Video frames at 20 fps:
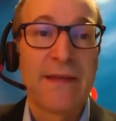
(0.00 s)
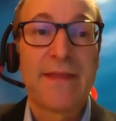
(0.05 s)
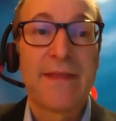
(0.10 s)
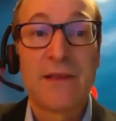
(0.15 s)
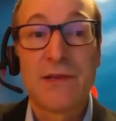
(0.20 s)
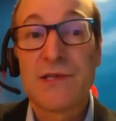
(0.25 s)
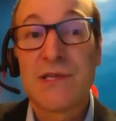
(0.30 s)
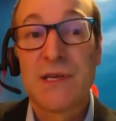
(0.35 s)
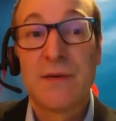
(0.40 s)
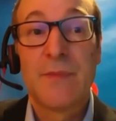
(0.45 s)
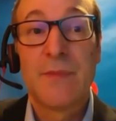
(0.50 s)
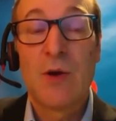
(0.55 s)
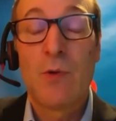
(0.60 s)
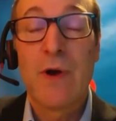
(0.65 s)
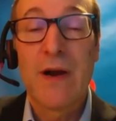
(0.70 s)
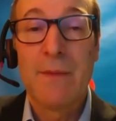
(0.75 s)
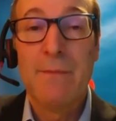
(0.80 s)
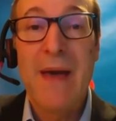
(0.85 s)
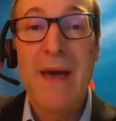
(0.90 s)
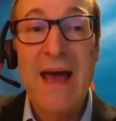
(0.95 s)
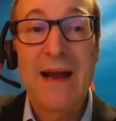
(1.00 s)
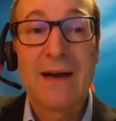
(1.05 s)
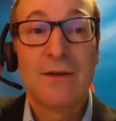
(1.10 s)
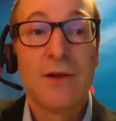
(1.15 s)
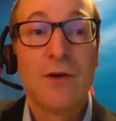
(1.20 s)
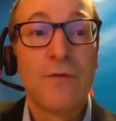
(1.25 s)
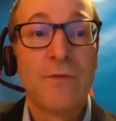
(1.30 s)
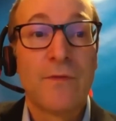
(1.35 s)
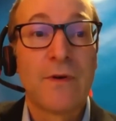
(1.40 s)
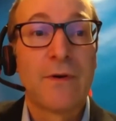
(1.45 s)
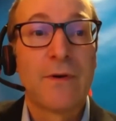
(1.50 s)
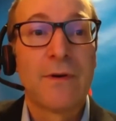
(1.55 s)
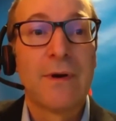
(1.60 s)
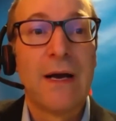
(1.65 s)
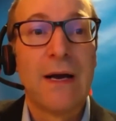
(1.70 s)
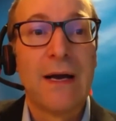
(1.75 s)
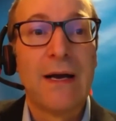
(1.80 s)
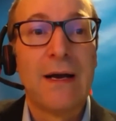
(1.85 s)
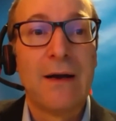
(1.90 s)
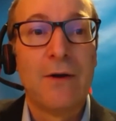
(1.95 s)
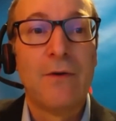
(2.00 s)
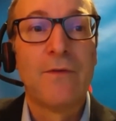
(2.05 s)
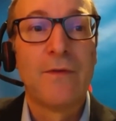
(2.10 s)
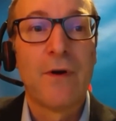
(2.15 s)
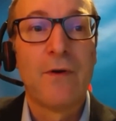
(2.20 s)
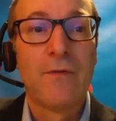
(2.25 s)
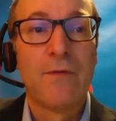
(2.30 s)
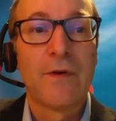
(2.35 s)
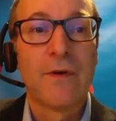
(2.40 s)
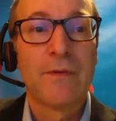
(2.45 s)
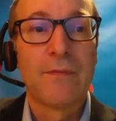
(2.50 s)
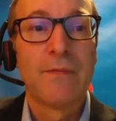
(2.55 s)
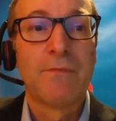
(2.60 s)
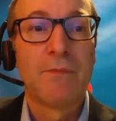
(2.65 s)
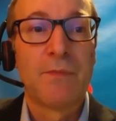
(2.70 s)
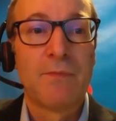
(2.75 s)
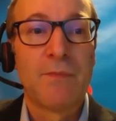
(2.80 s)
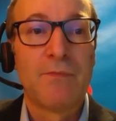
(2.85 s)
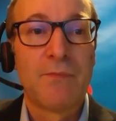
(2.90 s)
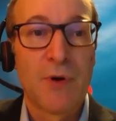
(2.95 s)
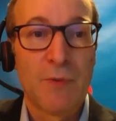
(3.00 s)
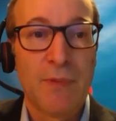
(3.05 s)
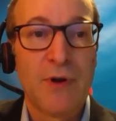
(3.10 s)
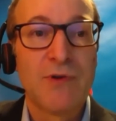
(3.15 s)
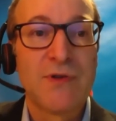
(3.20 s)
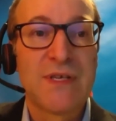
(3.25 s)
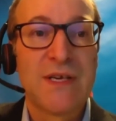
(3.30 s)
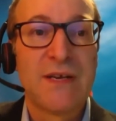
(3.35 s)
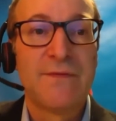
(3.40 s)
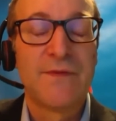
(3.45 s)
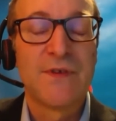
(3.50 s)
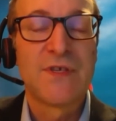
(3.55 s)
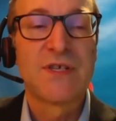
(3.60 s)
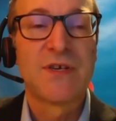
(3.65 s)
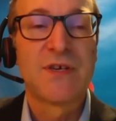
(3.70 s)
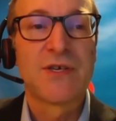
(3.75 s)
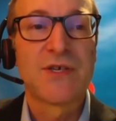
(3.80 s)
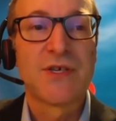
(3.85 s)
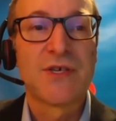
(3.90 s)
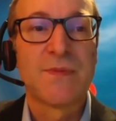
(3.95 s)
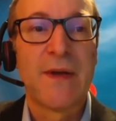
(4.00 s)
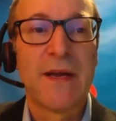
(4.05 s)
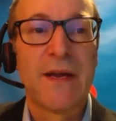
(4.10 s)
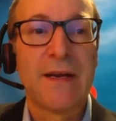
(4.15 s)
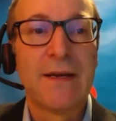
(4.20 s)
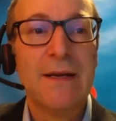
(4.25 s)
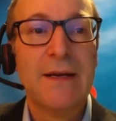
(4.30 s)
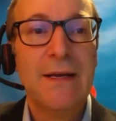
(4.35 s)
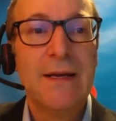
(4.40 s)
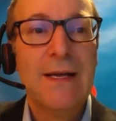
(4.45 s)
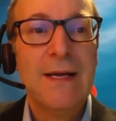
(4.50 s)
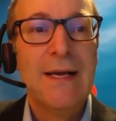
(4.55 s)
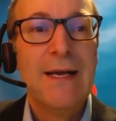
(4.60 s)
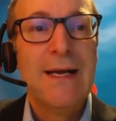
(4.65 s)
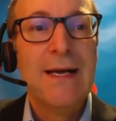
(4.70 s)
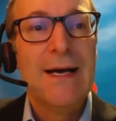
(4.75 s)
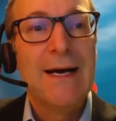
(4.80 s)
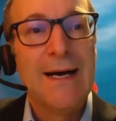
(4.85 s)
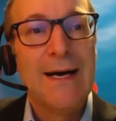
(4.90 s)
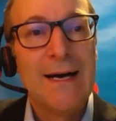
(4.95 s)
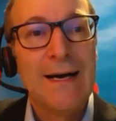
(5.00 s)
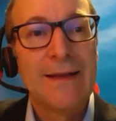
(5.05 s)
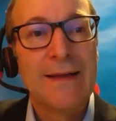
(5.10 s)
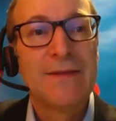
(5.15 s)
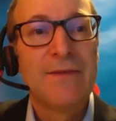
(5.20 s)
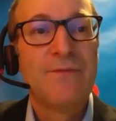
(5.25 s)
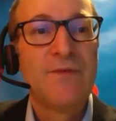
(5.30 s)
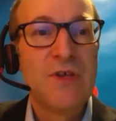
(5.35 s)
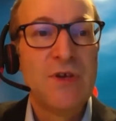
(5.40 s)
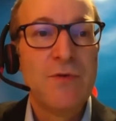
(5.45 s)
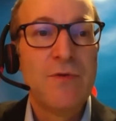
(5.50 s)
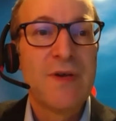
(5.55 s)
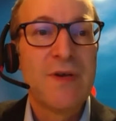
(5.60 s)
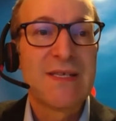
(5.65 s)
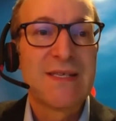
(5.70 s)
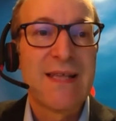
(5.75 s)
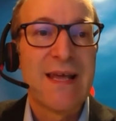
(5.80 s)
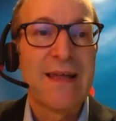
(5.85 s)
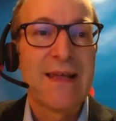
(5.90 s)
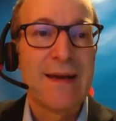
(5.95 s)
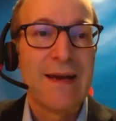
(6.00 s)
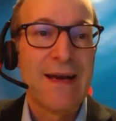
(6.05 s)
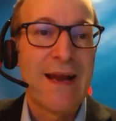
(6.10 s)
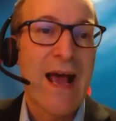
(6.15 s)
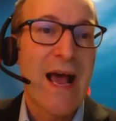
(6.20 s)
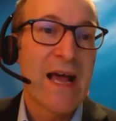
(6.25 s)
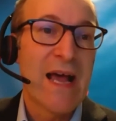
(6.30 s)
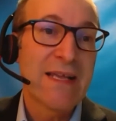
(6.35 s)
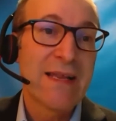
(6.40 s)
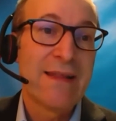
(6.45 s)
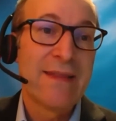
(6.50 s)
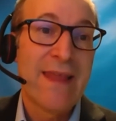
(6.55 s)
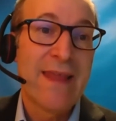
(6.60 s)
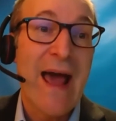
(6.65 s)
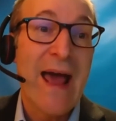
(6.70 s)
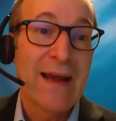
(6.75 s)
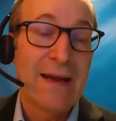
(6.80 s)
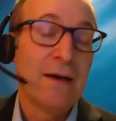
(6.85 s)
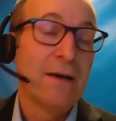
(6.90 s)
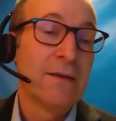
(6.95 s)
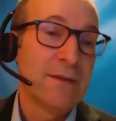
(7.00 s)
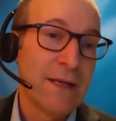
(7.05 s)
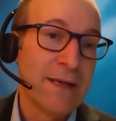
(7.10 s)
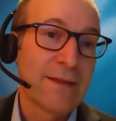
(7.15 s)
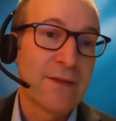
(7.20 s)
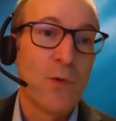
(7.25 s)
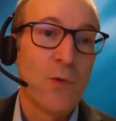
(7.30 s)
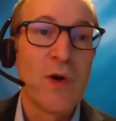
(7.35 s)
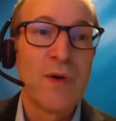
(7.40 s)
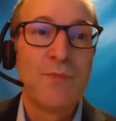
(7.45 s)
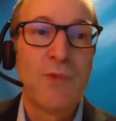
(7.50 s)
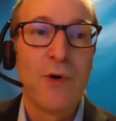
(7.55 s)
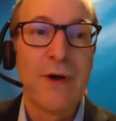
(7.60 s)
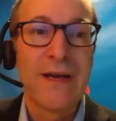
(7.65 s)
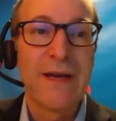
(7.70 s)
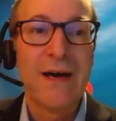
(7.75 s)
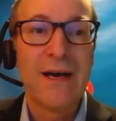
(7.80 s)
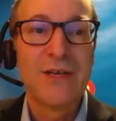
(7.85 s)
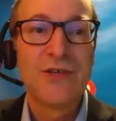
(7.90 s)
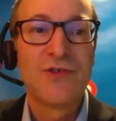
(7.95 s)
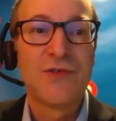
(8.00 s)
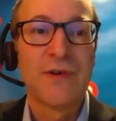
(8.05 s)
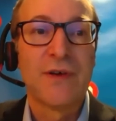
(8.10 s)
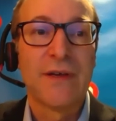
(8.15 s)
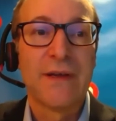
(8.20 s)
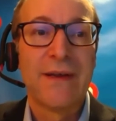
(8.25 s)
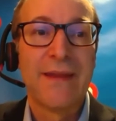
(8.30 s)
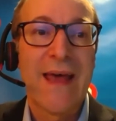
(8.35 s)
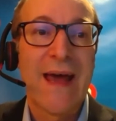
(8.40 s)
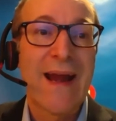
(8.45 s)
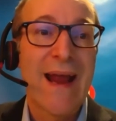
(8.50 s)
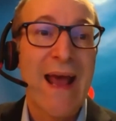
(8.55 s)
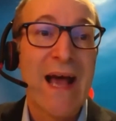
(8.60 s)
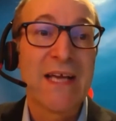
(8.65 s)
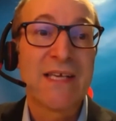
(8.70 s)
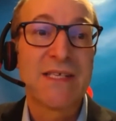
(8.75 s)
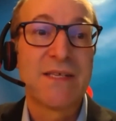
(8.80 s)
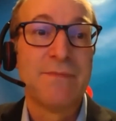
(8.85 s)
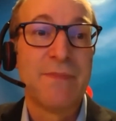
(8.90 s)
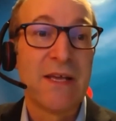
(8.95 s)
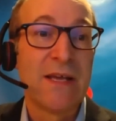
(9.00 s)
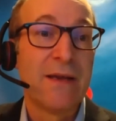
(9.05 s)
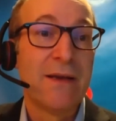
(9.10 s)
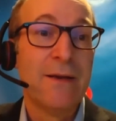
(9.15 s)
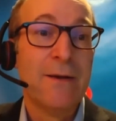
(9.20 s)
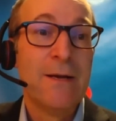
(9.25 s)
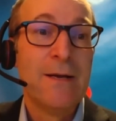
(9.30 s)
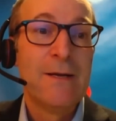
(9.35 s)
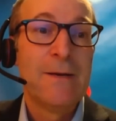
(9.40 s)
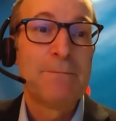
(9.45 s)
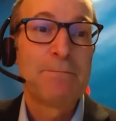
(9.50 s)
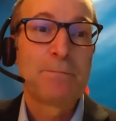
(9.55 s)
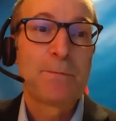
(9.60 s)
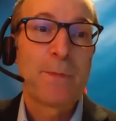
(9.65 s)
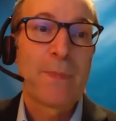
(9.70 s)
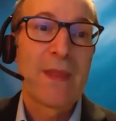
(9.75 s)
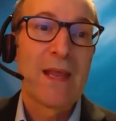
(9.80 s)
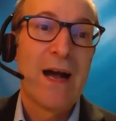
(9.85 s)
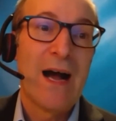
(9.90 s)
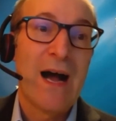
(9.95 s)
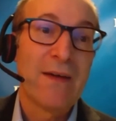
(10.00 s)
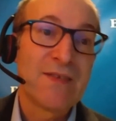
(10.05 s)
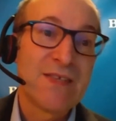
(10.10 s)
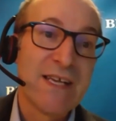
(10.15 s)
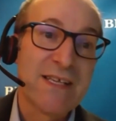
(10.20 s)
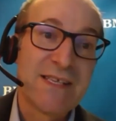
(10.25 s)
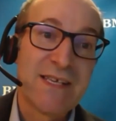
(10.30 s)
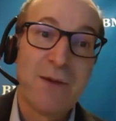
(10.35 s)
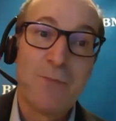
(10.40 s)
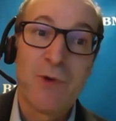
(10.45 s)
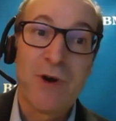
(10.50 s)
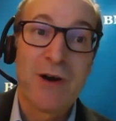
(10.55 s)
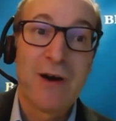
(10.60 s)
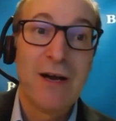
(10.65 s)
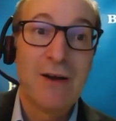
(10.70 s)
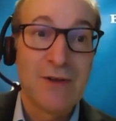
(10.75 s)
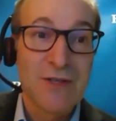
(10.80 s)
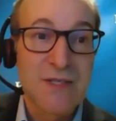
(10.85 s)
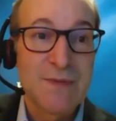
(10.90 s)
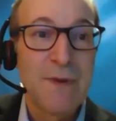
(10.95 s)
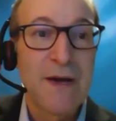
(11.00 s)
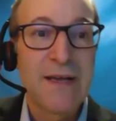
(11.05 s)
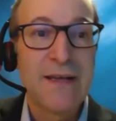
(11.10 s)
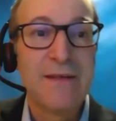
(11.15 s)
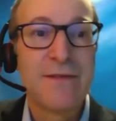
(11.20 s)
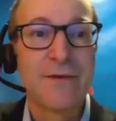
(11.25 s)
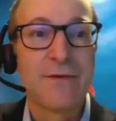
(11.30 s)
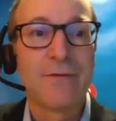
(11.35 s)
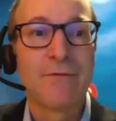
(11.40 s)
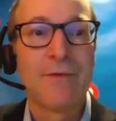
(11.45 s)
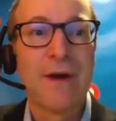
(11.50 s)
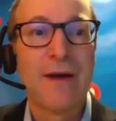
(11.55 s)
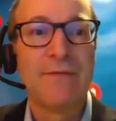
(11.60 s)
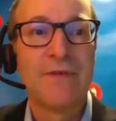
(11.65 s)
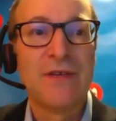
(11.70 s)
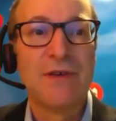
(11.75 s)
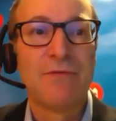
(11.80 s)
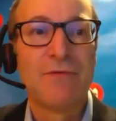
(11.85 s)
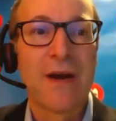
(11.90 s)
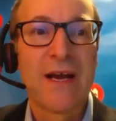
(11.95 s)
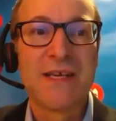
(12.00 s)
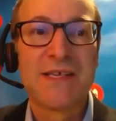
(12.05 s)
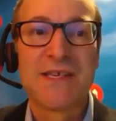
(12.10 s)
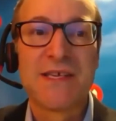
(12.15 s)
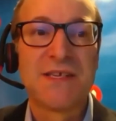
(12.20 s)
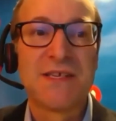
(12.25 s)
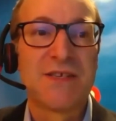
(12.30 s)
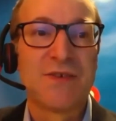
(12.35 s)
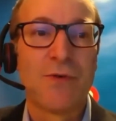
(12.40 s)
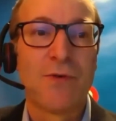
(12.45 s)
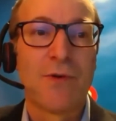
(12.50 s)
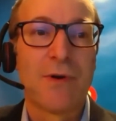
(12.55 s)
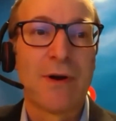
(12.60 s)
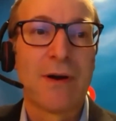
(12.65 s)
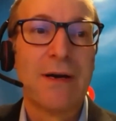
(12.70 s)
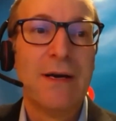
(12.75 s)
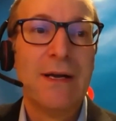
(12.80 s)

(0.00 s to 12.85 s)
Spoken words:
there's going to be quite a battle over proposed infrastructure spending. The view is that unlike the 1.9 trillion, that has to be offset somewhere else by either revenue raises or